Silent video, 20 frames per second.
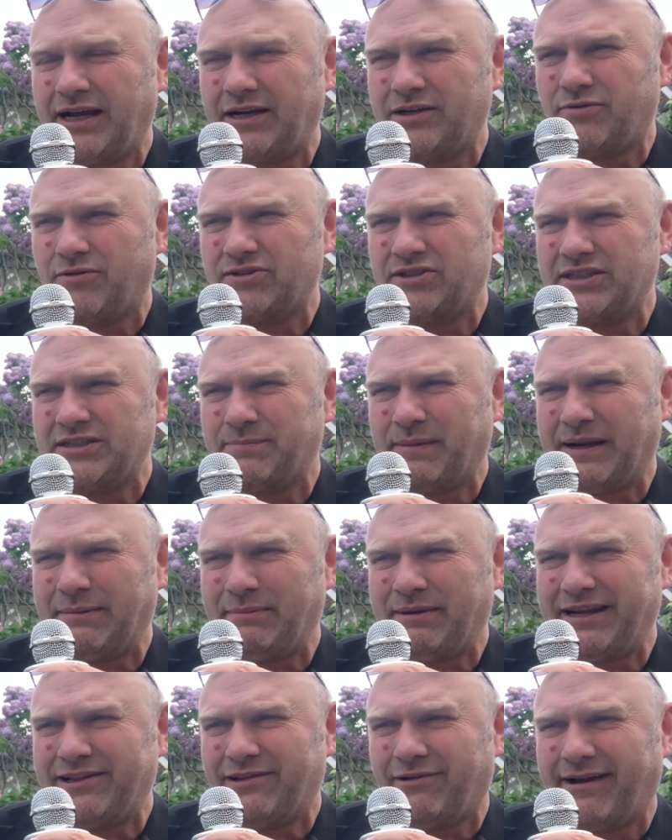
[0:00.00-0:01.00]
And of course, there's
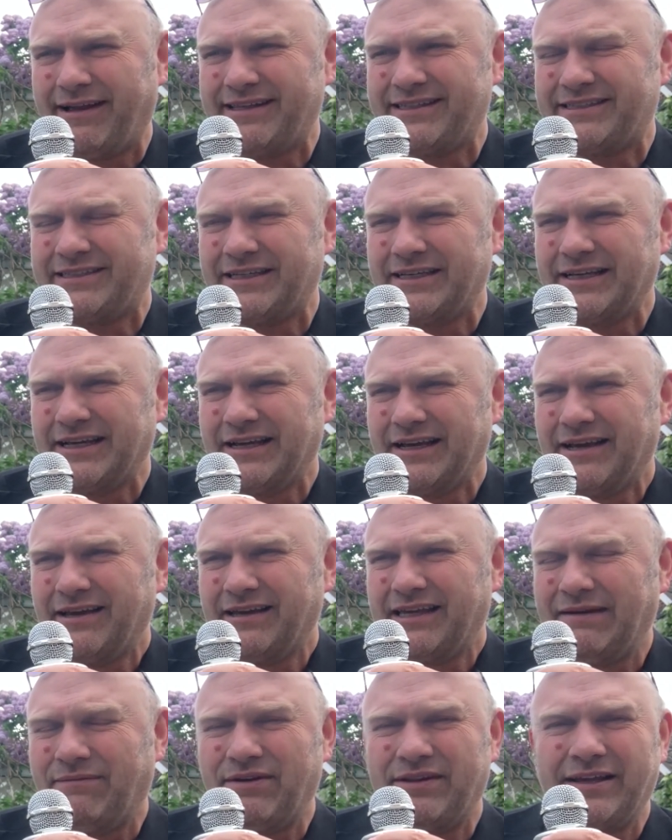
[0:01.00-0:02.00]
many lights,
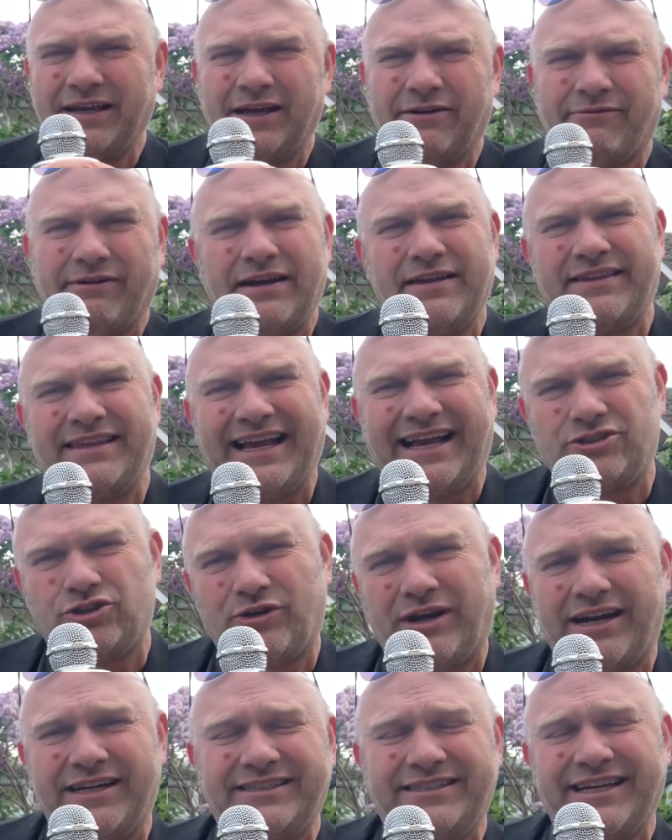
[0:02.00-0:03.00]
giving a great
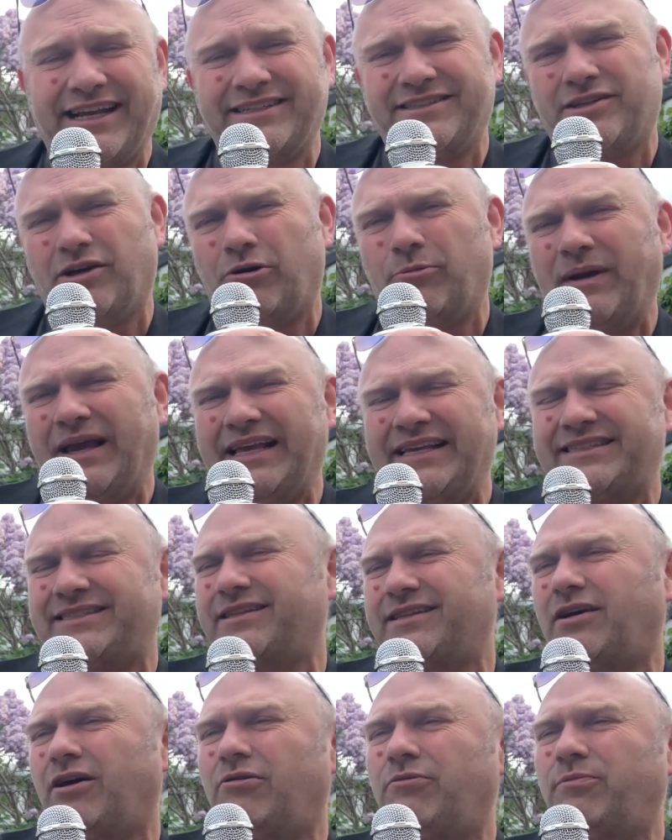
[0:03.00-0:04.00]
theatricality to the whole piece. So
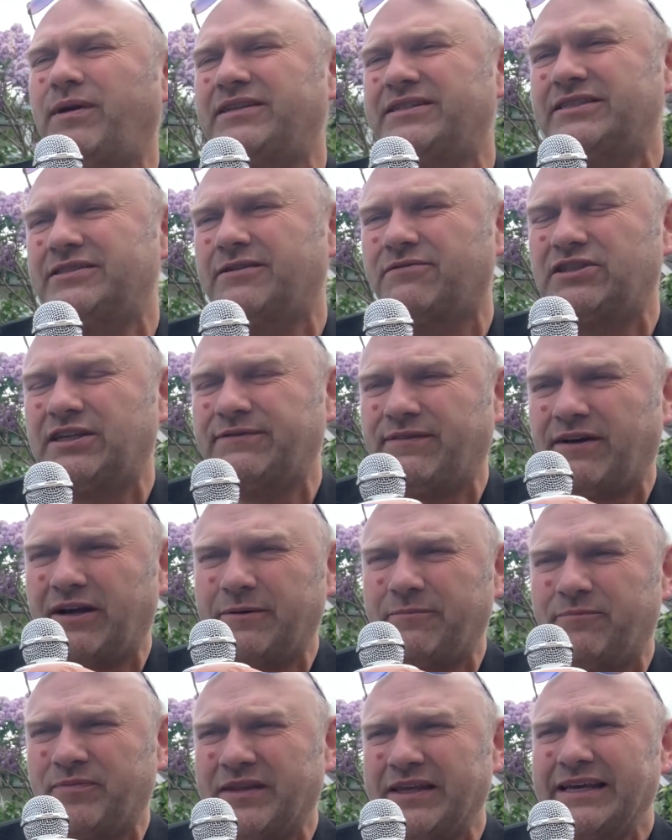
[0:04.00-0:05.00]
the whole piece is obviously very...
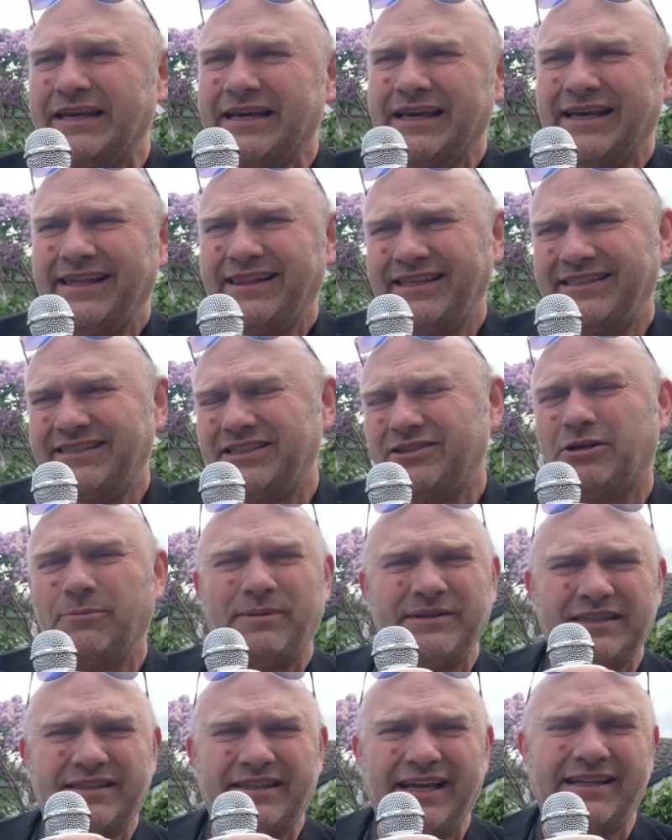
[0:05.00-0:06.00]
This is a good
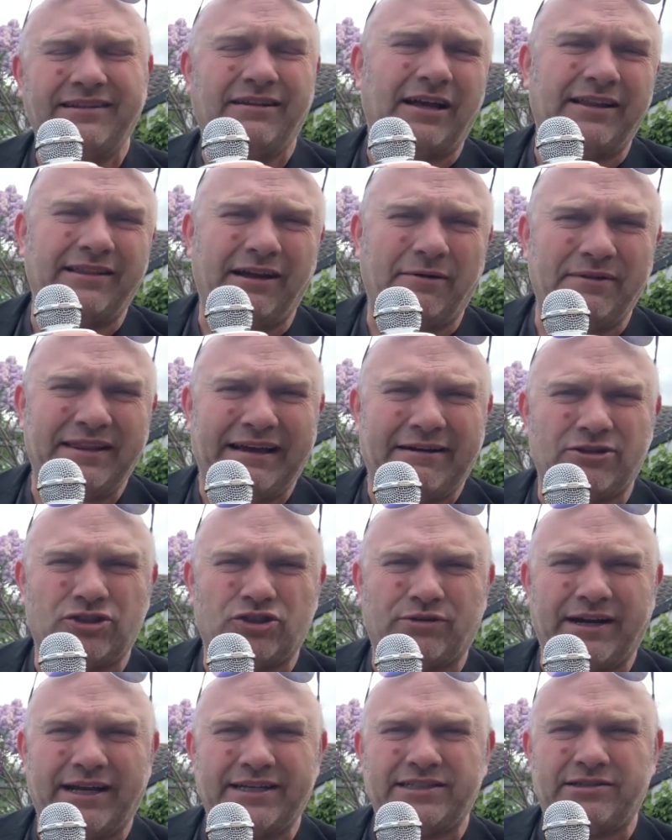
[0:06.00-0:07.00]
piece of theatre, like with
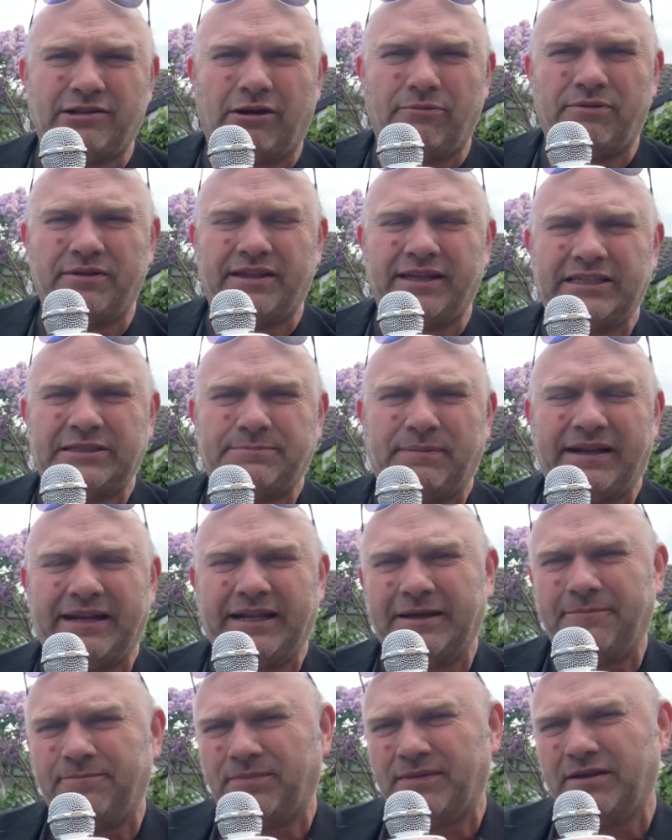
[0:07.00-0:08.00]
Alcatraz, like with the
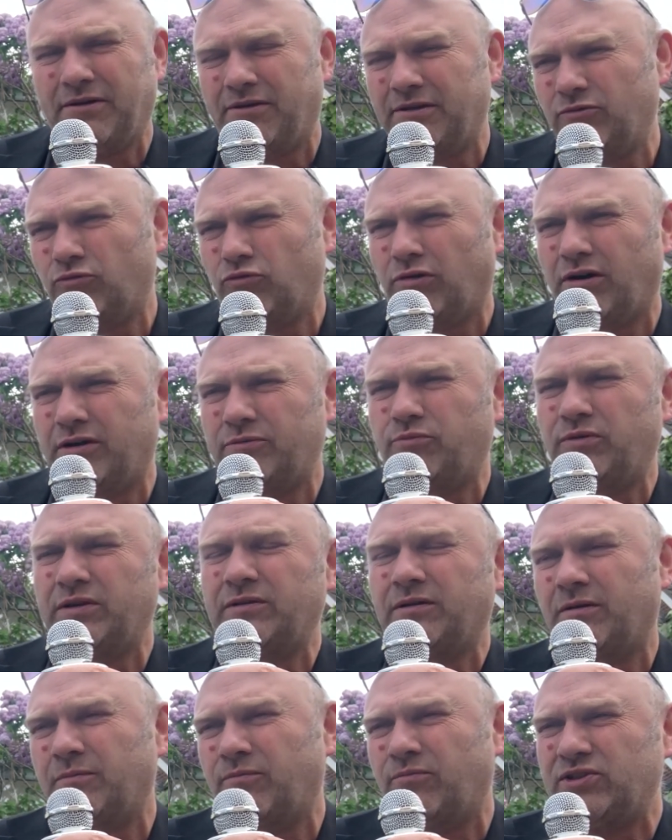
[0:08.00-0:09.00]
spinning on the rod we
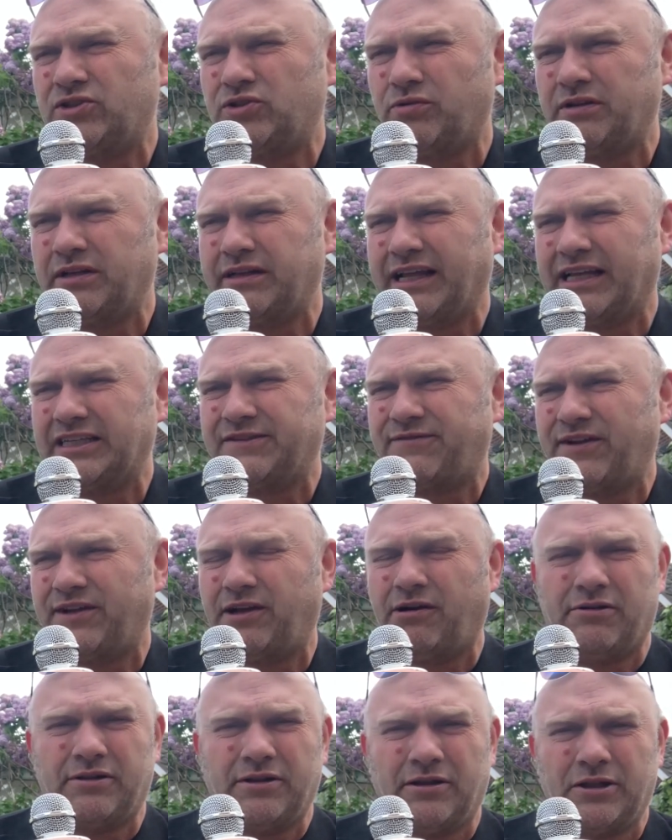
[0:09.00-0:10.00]
saw in the last
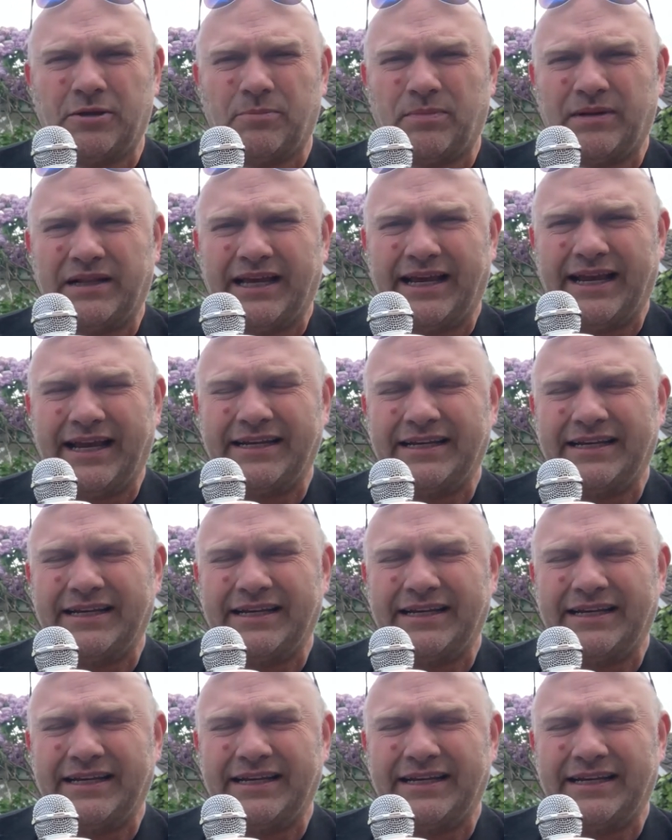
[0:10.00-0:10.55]
video on the blade.